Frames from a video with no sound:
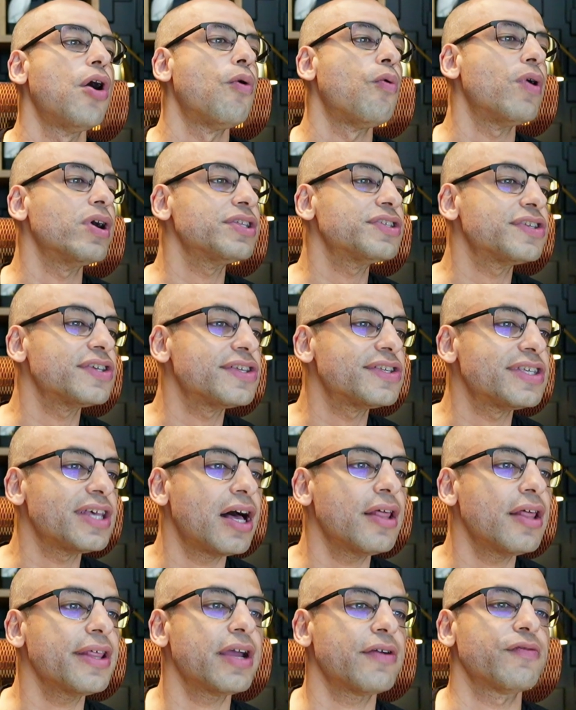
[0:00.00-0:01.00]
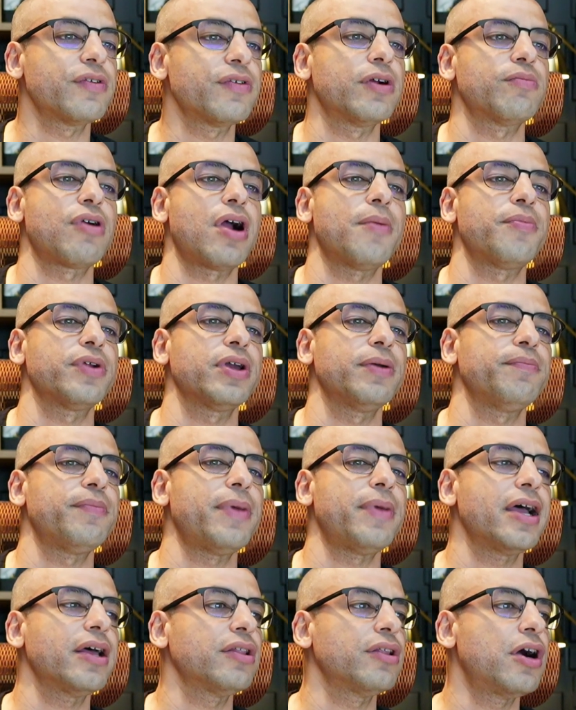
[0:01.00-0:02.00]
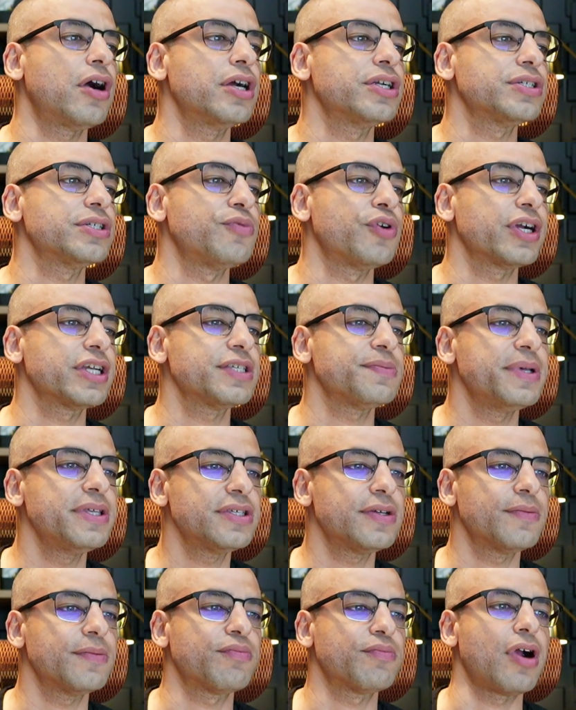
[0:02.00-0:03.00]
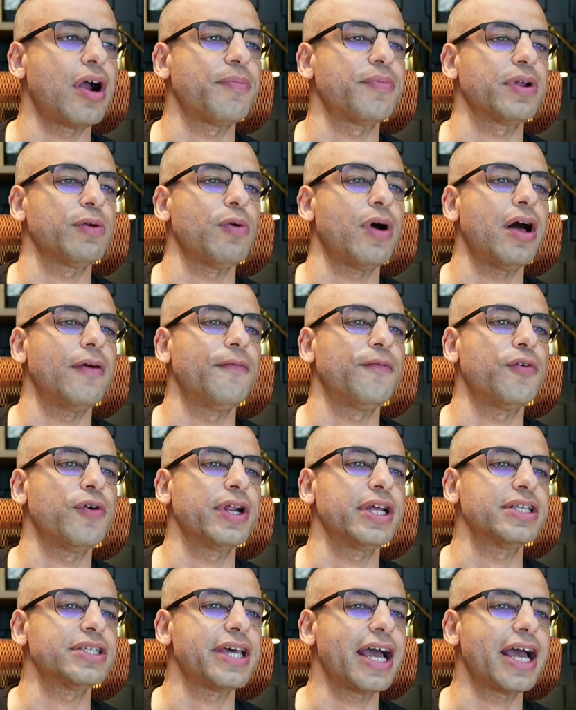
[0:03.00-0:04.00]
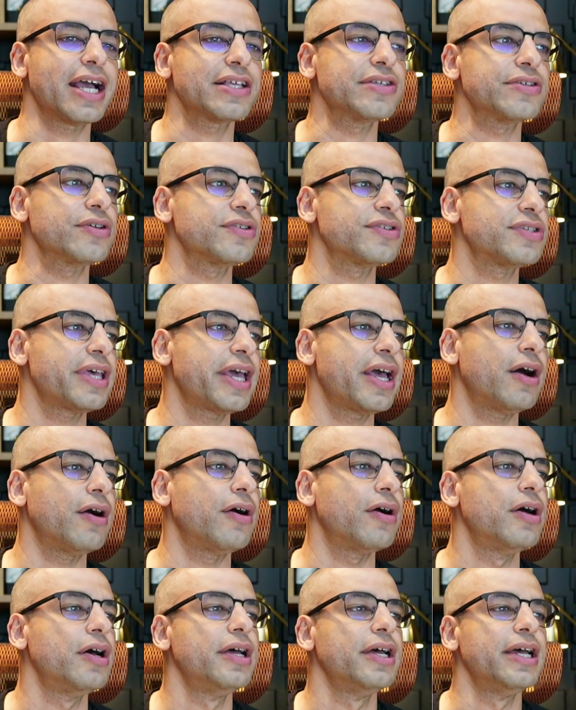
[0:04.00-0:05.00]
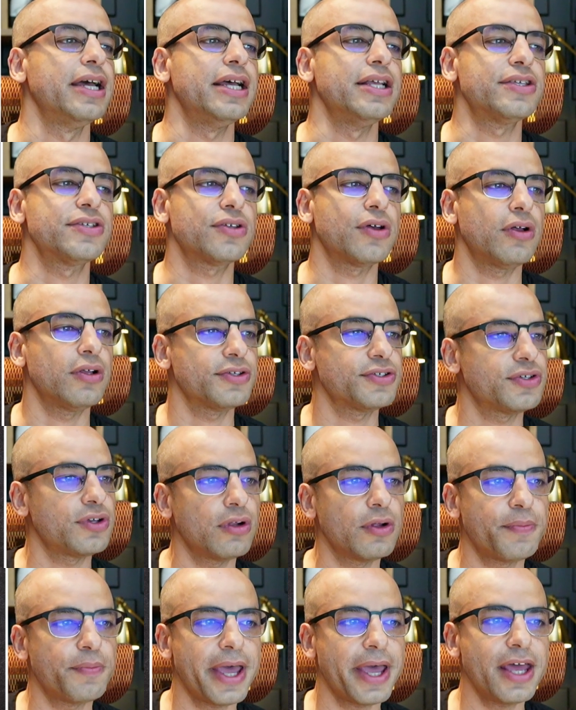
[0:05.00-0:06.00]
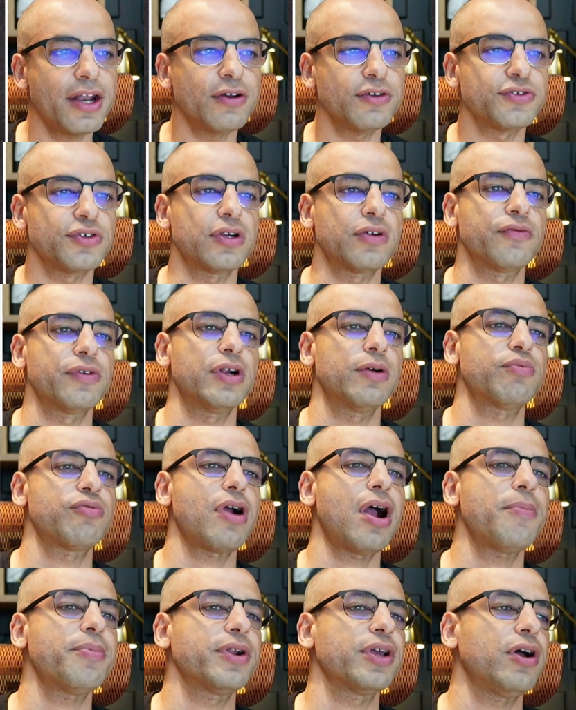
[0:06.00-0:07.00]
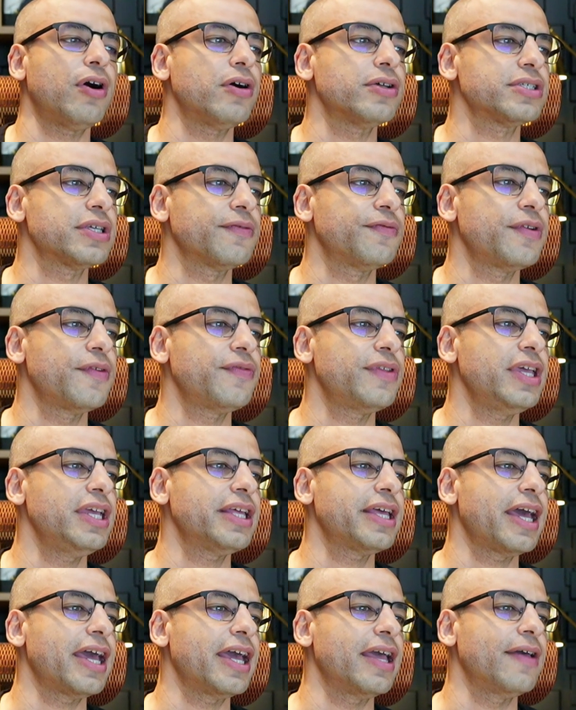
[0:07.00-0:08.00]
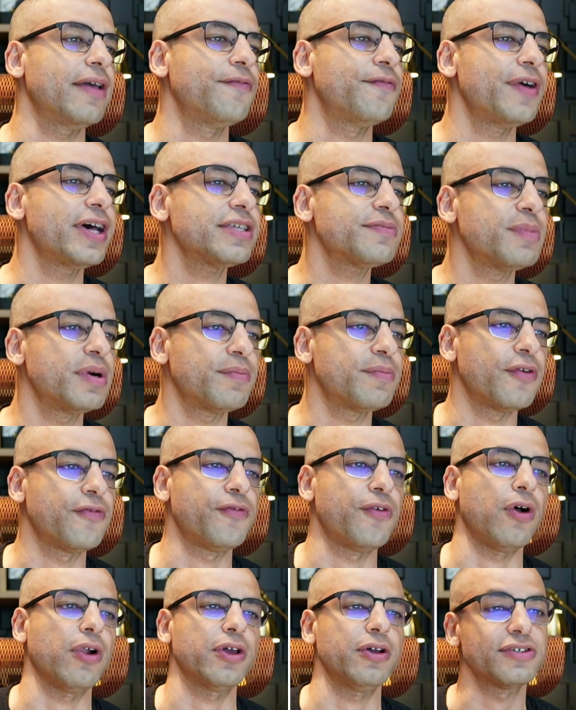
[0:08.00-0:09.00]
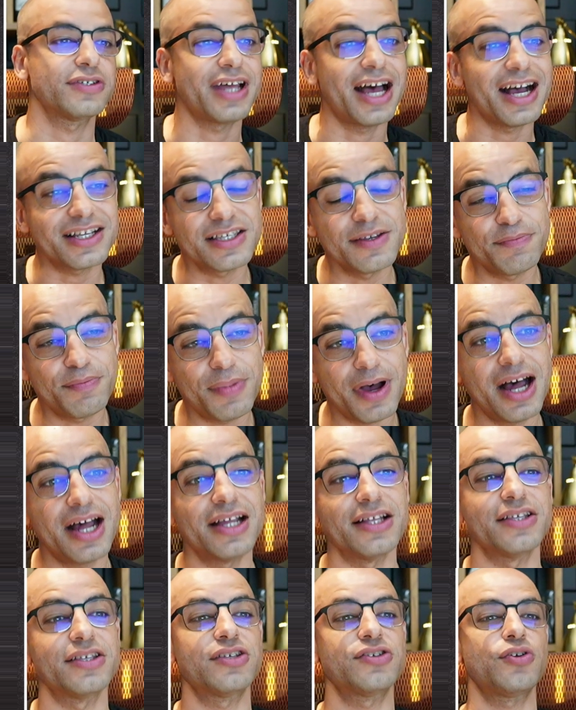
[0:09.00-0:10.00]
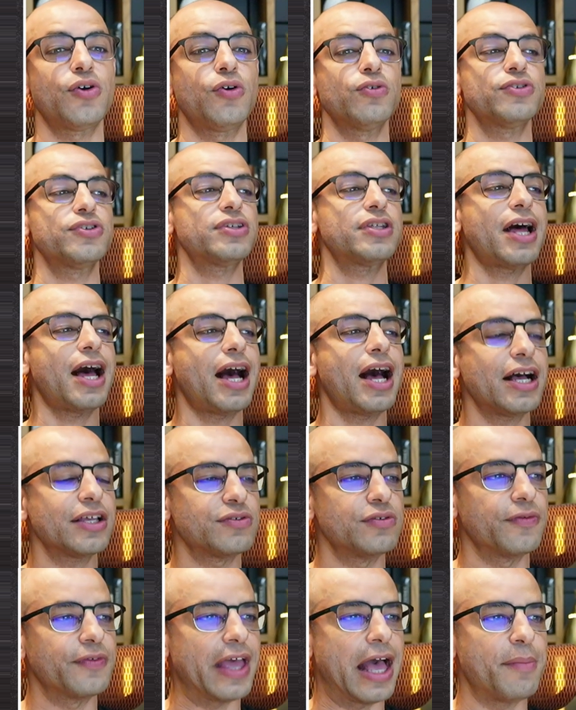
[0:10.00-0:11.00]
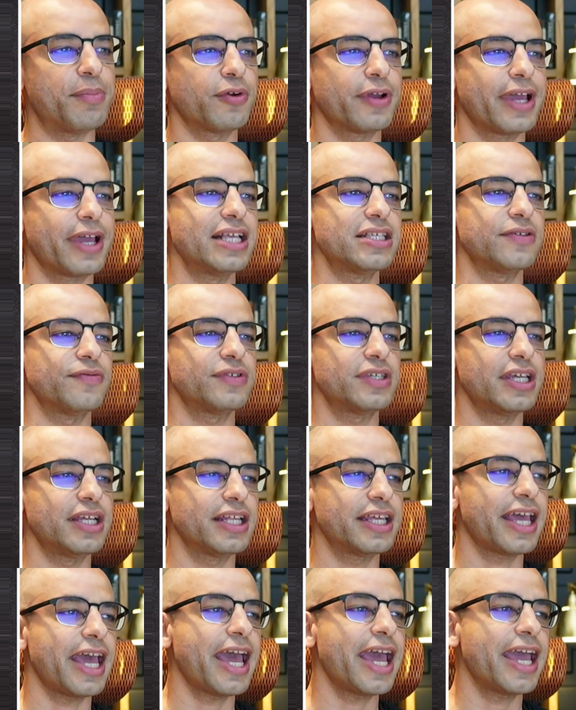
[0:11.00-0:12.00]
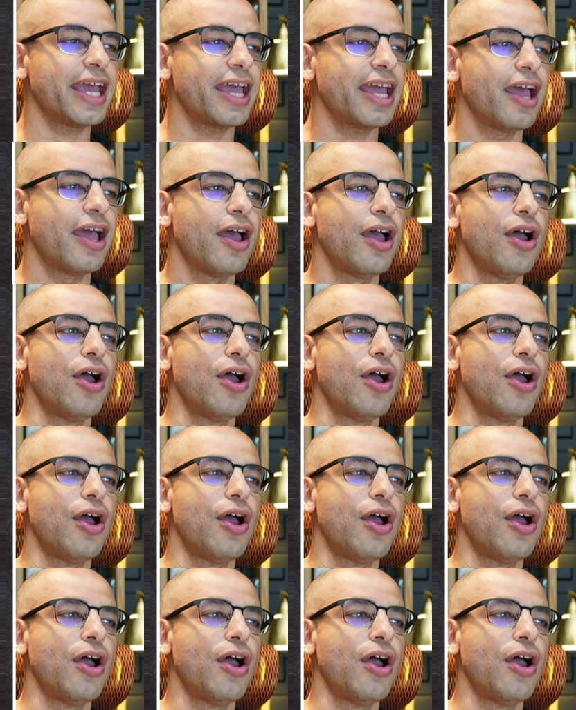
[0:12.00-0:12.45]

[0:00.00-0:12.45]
Wants to sell that rental property and buy a larger, more expensive property while avoiding taxes on sale. Installed solar panels on a rental property costing $15K. Investment portfolio, stocks and bonds. Sold stocks with capital gains of $10K.